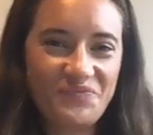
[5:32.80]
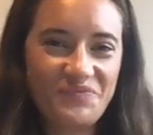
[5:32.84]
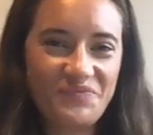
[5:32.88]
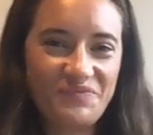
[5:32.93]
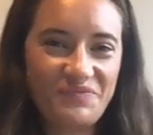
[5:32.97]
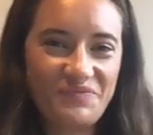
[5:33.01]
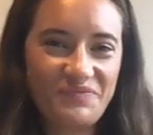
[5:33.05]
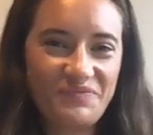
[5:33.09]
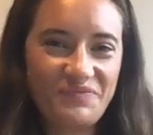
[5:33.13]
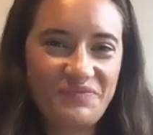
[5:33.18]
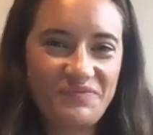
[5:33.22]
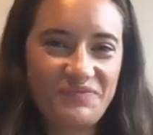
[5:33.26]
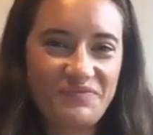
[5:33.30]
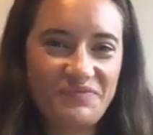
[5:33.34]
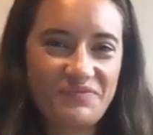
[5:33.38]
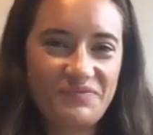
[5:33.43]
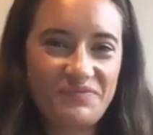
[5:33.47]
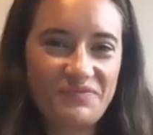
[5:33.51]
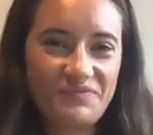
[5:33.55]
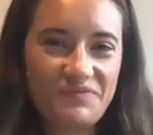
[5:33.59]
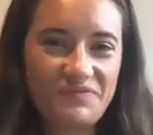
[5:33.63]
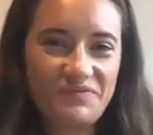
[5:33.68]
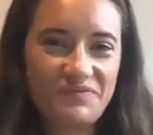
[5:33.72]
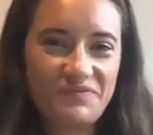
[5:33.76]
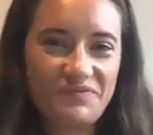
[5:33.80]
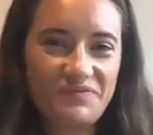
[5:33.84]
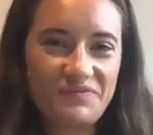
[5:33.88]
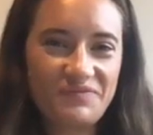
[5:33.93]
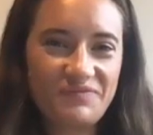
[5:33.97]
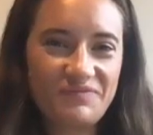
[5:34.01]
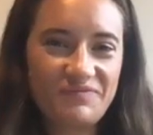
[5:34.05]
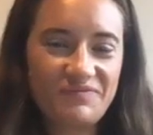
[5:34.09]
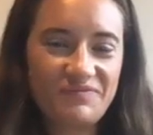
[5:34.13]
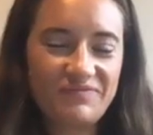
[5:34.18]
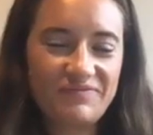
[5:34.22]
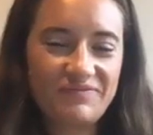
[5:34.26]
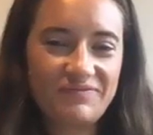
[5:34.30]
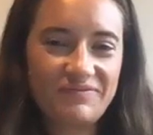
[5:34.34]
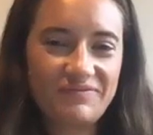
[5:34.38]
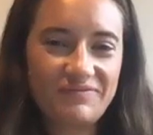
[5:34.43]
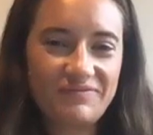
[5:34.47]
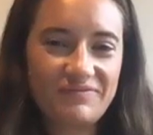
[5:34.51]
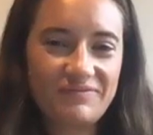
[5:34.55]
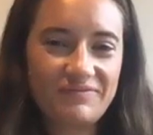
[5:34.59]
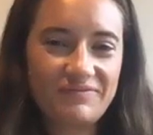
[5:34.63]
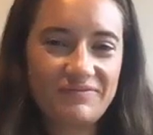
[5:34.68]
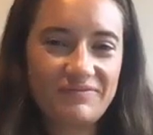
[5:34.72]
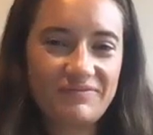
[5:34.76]

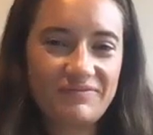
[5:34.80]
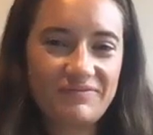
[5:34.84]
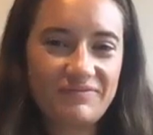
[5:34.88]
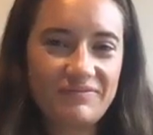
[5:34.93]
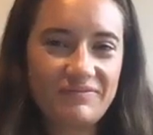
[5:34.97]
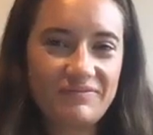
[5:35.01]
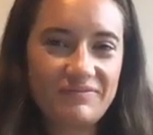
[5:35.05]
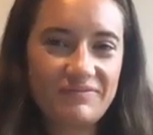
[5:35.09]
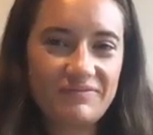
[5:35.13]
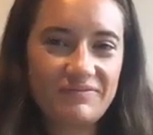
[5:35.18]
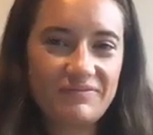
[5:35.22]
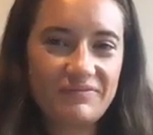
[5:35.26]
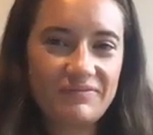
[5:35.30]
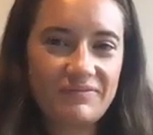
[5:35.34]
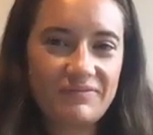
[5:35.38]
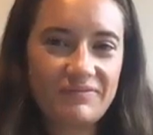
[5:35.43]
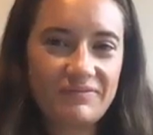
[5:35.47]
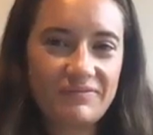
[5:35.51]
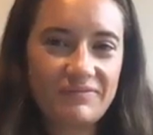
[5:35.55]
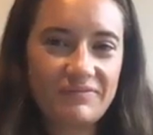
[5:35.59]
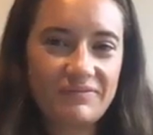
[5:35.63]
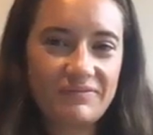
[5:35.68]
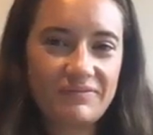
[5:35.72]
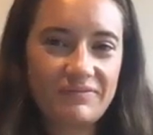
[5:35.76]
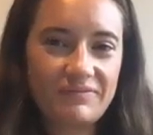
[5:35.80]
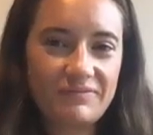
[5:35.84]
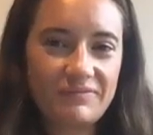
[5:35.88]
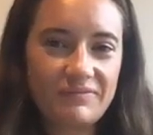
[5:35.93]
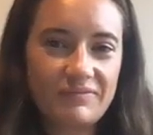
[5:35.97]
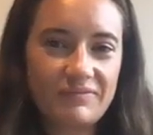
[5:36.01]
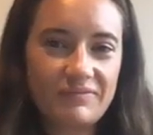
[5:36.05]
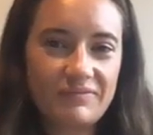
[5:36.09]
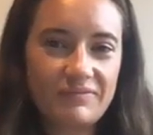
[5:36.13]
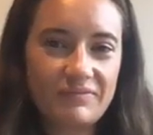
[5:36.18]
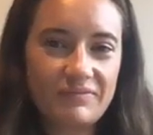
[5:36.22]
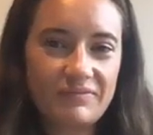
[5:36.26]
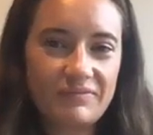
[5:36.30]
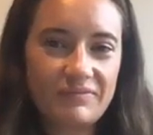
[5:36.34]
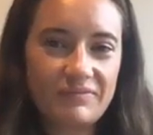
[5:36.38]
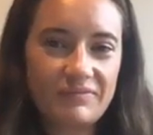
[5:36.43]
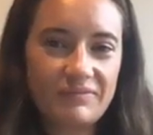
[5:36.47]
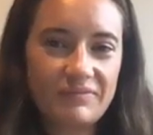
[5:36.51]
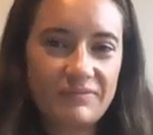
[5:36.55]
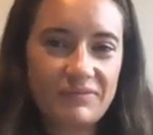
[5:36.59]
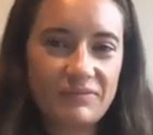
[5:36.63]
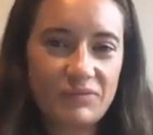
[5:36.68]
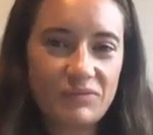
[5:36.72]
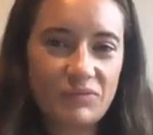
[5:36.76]

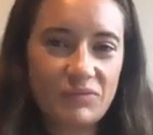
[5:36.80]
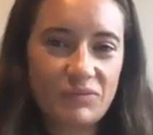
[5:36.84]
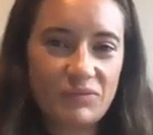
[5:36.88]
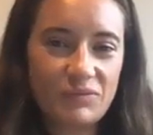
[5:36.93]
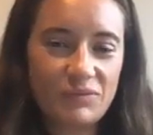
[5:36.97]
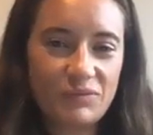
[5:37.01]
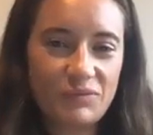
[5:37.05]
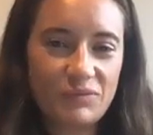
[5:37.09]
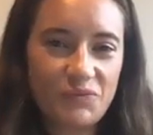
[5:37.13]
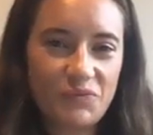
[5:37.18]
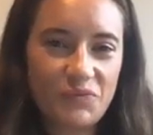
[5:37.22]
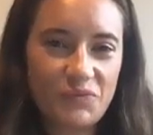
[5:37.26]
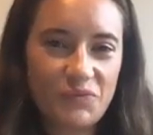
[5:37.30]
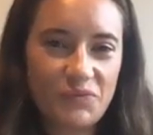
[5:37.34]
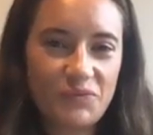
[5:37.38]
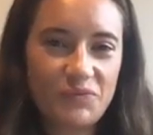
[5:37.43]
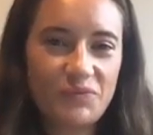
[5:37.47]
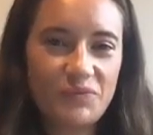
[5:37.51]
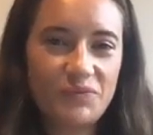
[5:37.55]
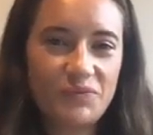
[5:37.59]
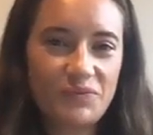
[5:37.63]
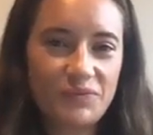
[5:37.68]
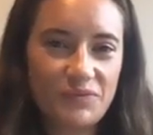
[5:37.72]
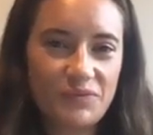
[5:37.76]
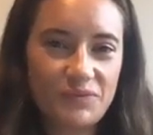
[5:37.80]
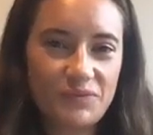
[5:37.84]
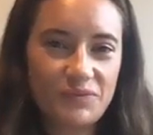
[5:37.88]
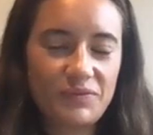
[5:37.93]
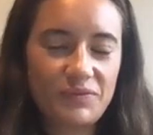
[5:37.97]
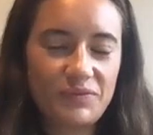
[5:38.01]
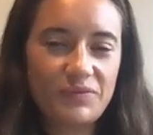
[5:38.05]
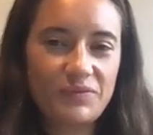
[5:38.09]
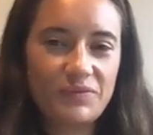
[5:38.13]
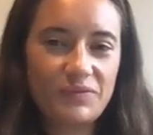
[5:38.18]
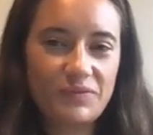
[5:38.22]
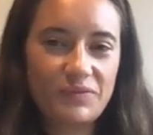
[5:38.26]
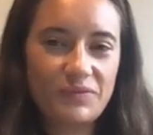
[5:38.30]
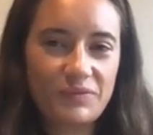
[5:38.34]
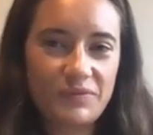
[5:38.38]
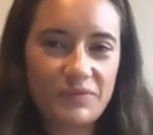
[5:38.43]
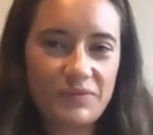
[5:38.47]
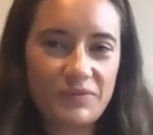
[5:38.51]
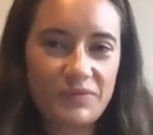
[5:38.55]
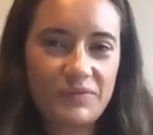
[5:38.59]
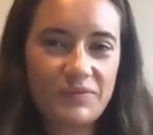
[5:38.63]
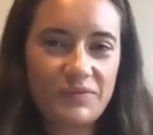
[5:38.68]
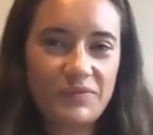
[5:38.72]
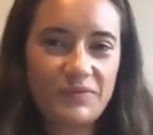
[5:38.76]

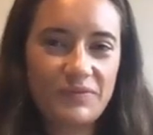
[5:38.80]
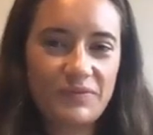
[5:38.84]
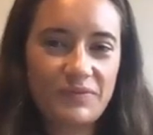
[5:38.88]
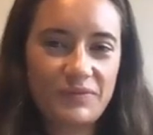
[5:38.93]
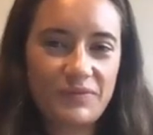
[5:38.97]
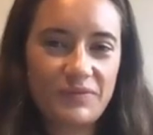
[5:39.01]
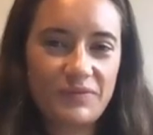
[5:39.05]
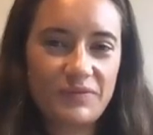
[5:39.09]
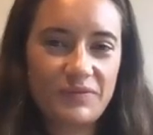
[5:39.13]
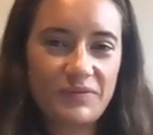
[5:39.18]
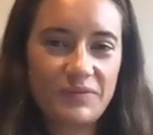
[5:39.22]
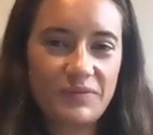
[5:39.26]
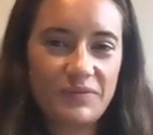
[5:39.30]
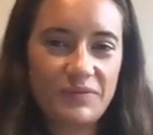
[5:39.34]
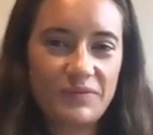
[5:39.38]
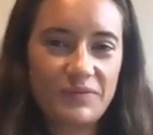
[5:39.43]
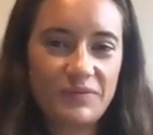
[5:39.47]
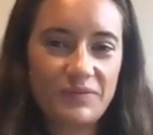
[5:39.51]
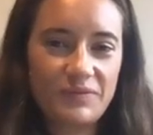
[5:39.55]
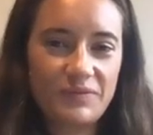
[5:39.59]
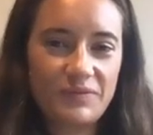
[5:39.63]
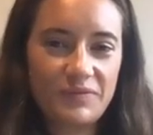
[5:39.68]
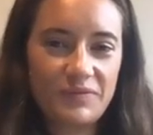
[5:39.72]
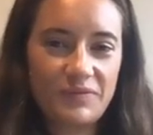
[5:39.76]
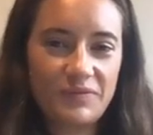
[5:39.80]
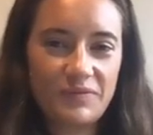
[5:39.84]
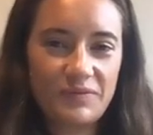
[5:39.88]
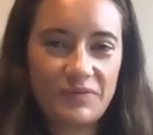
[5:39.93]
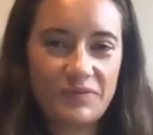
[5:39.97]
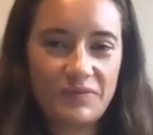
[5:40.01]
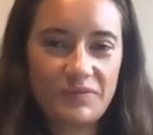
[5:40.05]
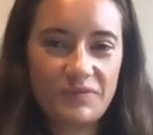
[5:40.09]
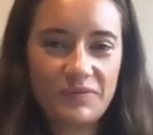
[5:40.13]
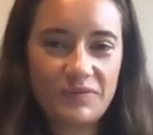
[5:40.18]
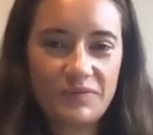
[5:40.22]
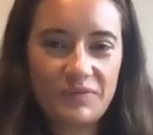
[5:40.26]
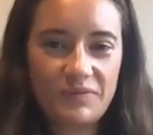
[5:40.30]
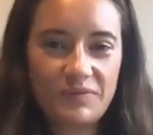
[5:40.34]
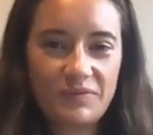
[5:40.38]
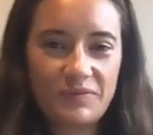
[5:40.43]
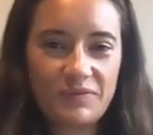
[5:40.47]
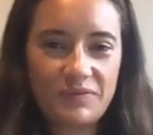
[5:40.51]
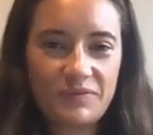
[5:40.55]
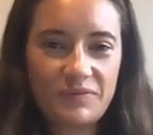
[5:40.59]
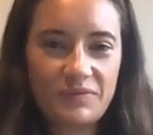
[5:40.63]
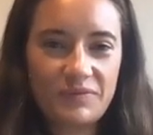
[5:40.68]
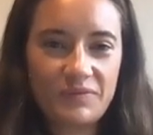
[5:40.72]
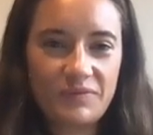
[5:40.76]
The person shown says nothing.